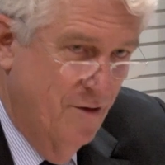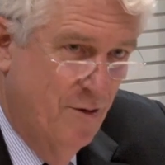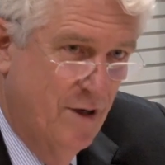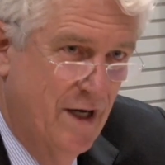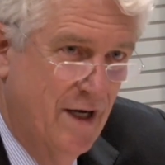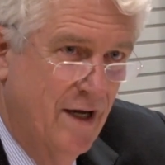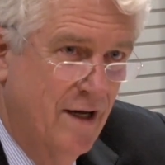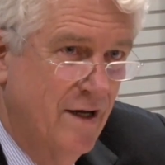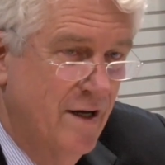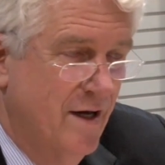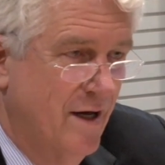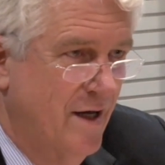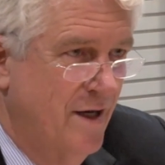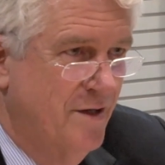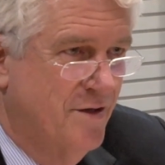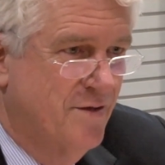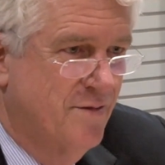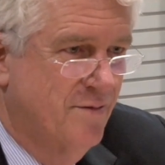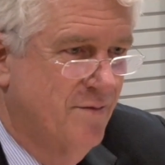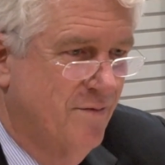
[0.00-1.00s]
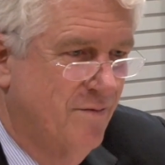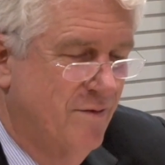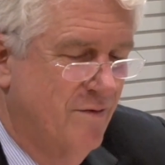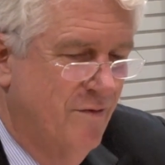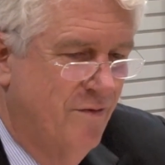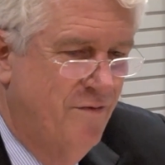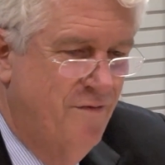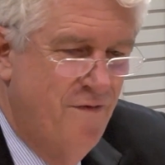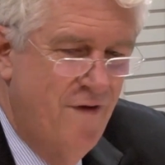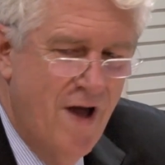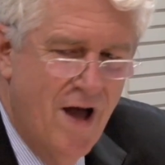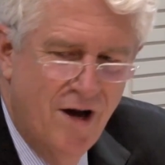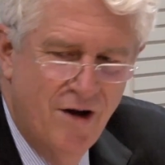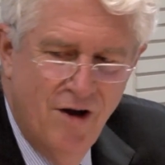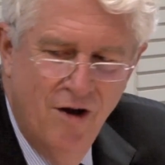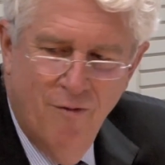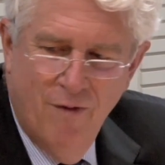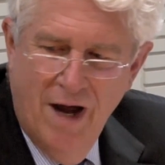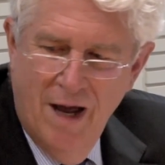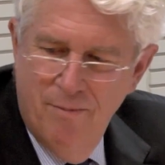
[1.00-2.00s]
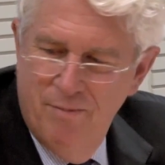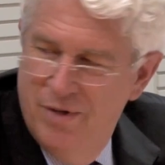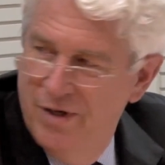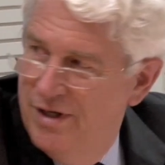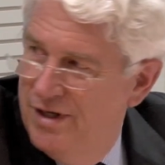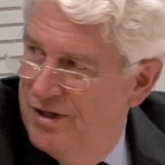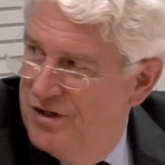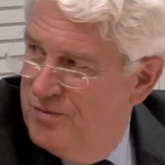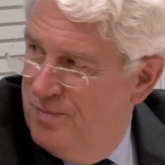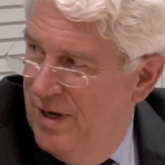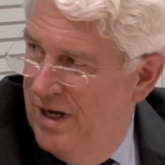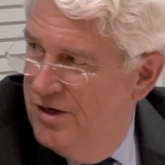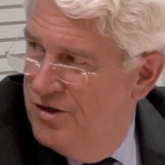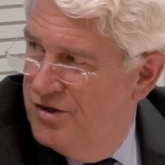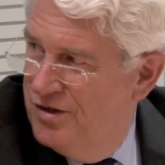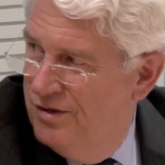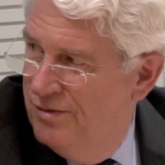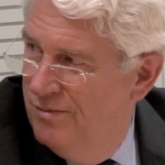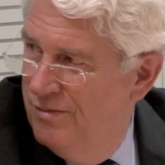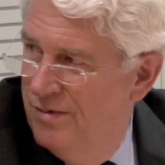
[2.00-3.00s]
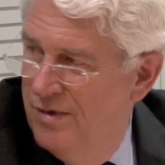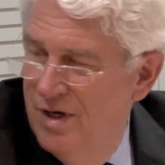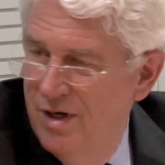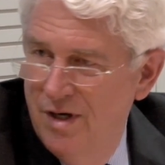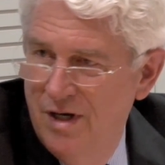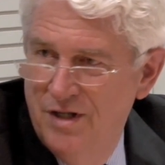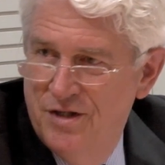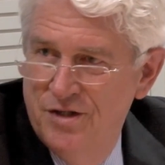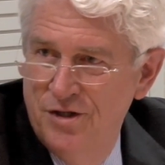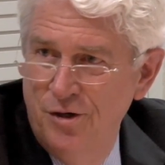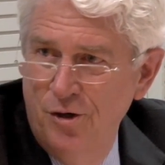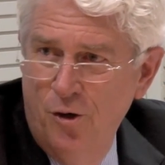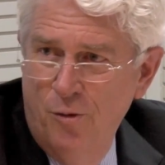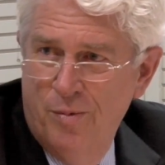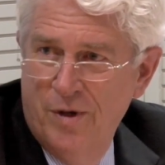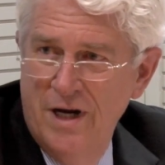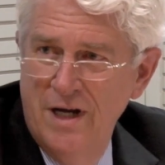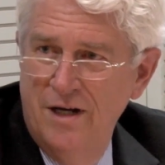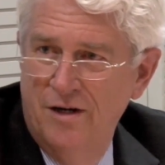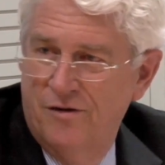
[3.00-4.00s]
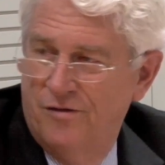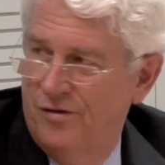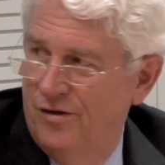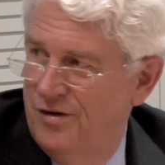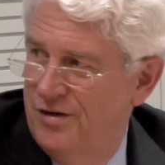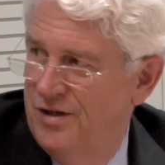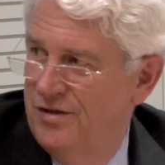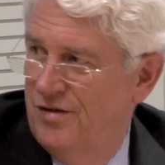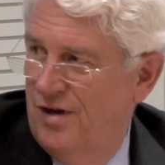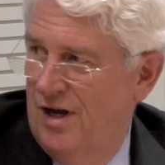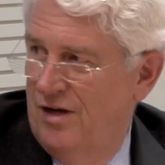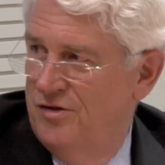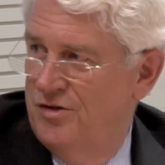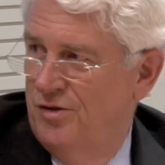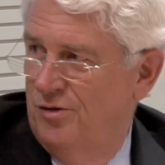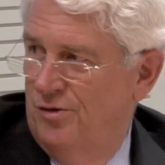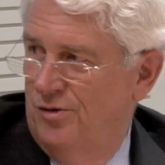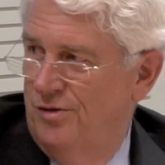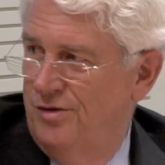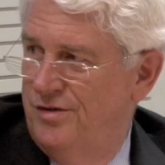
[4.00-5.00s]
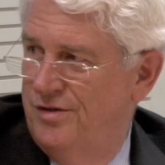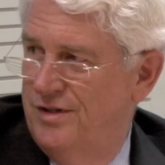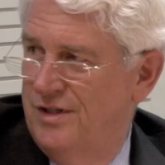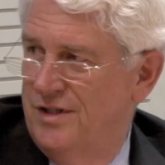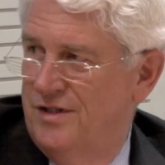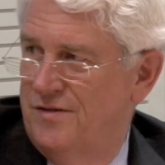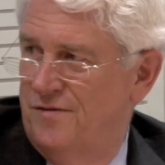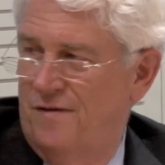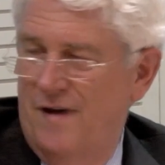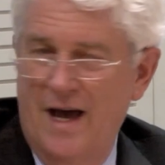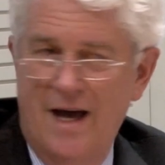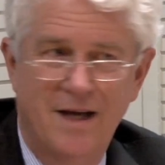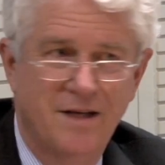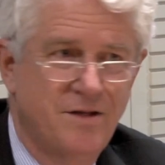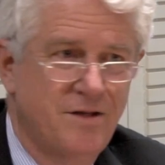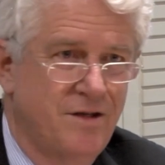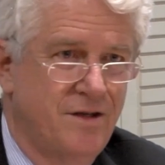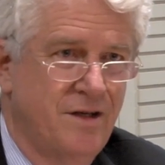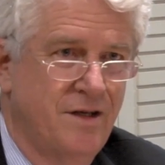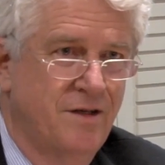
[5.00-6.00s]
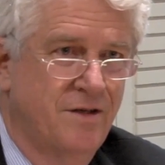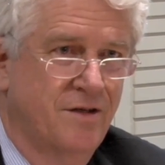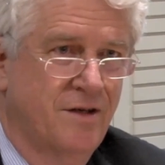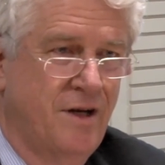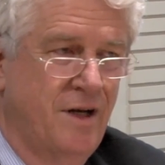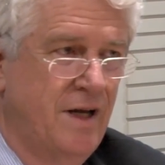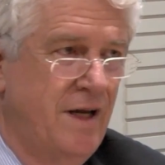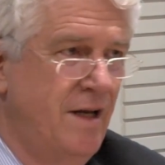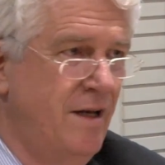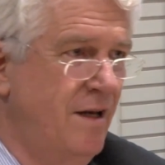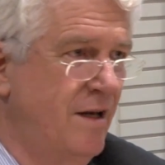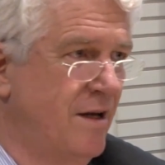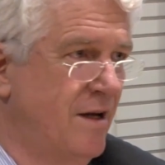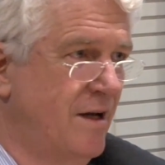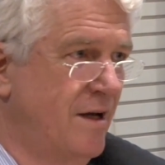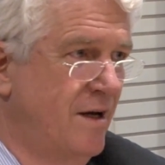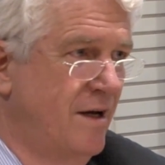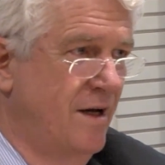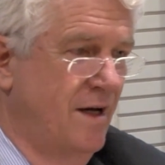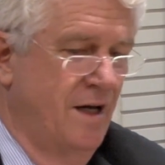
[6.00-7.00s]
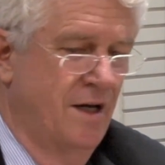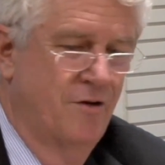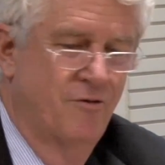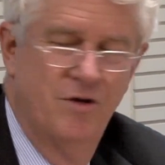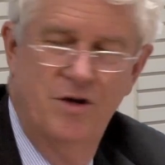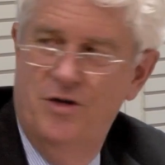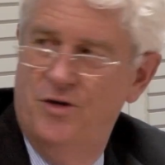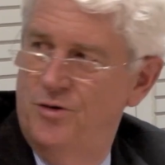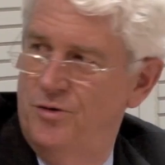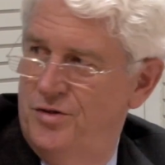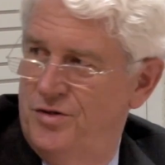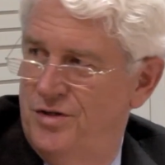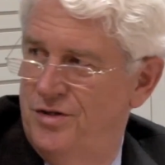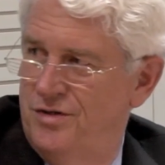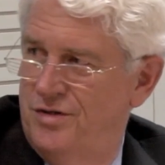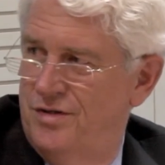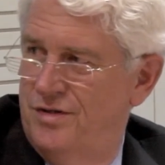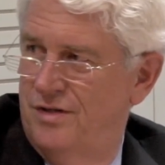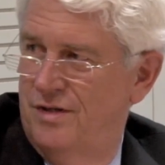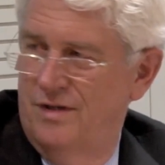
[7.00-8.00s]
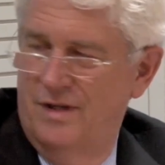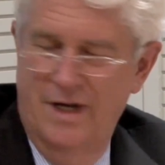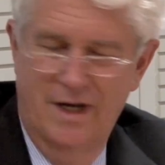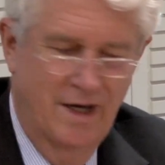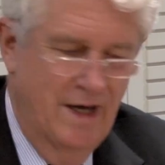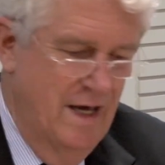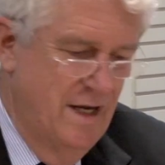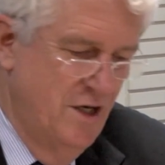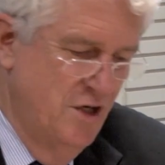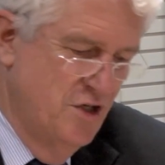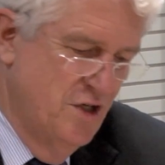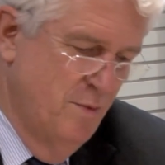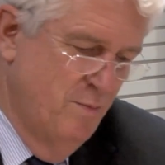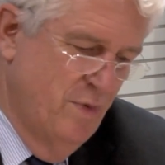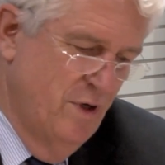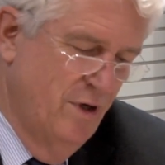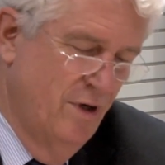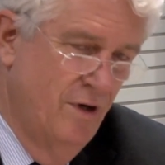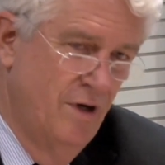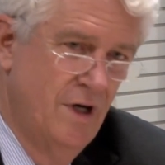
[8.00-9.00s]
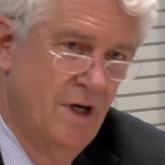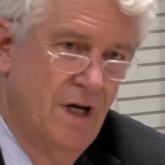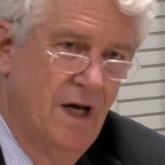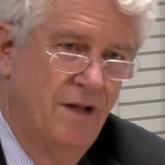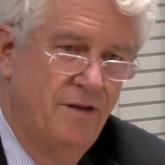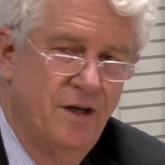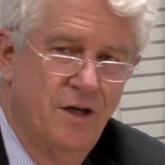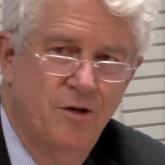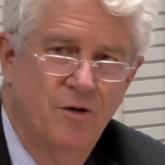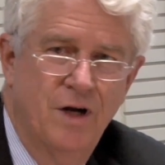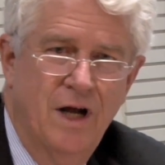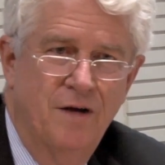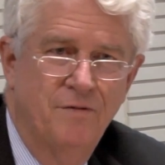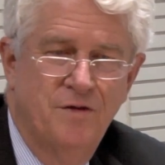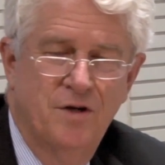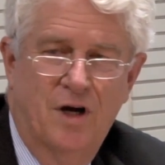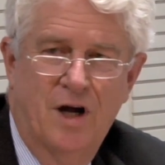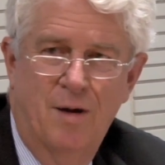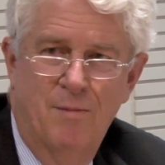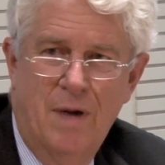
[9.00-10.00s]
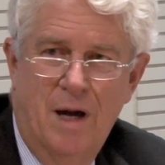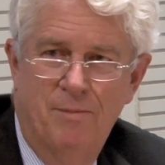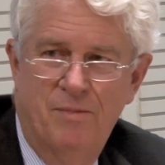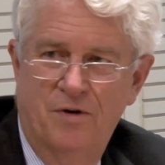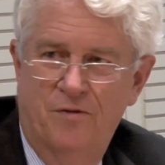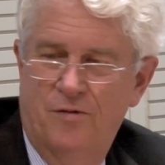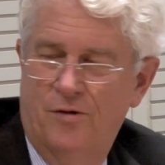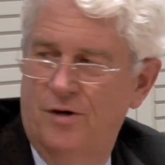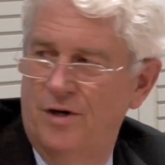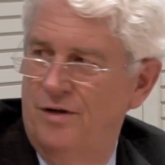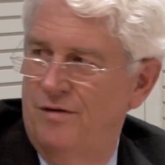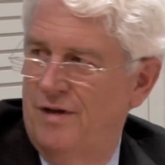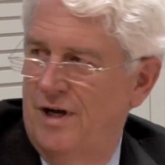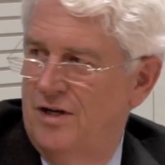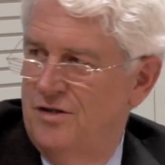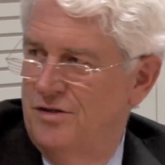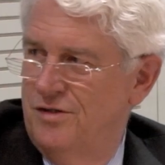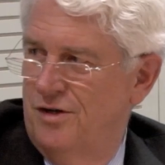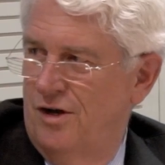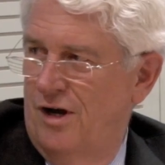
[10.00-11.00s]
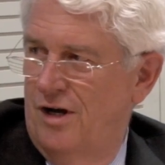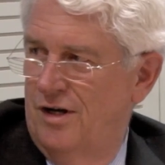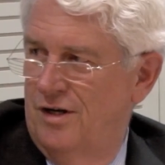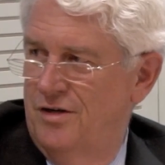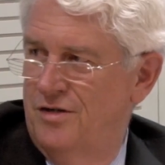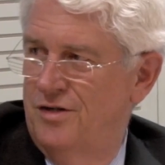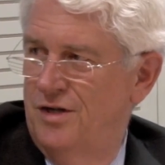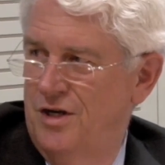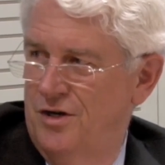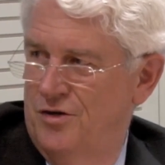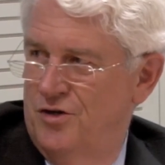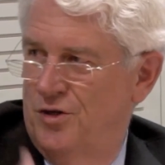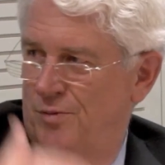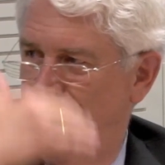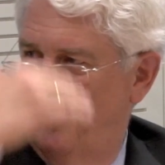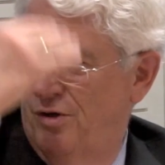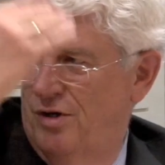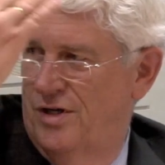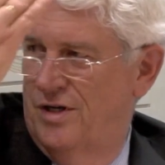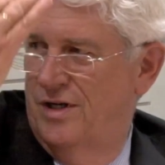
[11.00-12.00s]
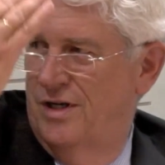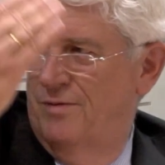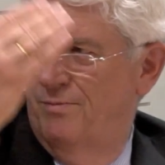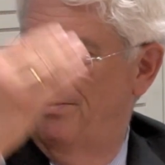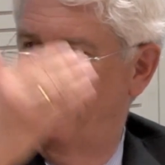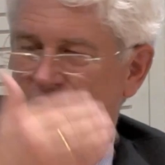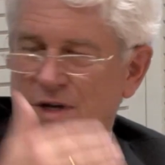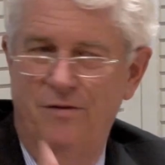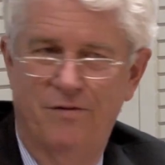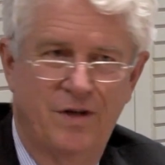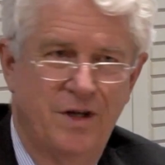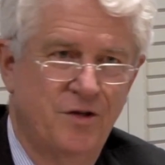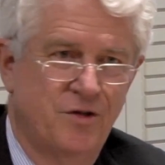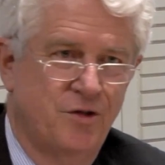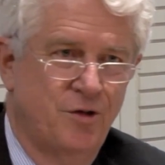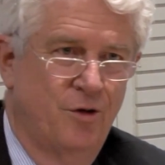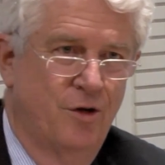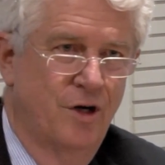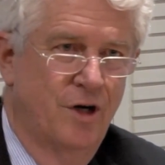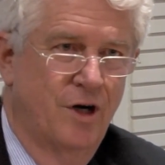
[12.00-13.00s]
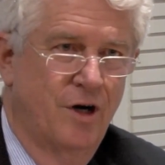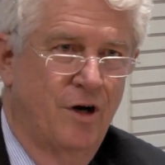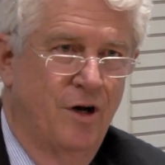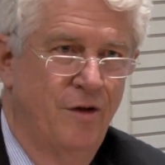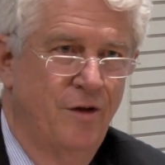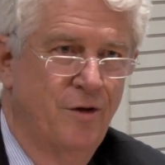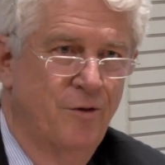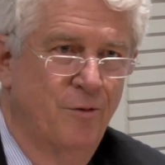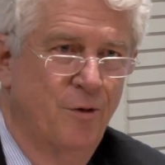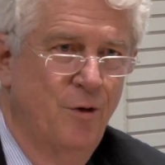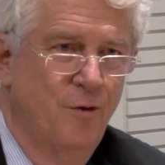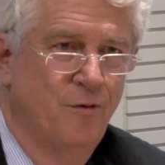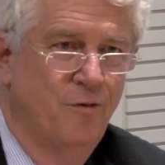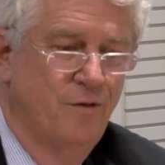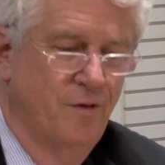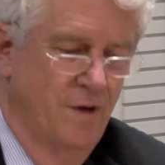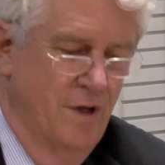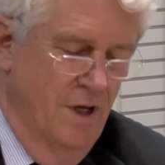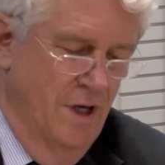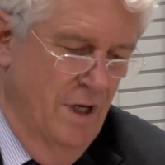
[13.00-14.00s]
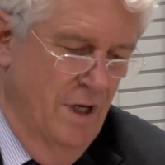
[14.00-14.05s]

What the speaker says: the way. It's very rapid expansion. It's a no-brainer for these households. It's fast, it's clean, it reduces their energy bill, and they don't have to come up with $40,000 to put PV solar on the roof,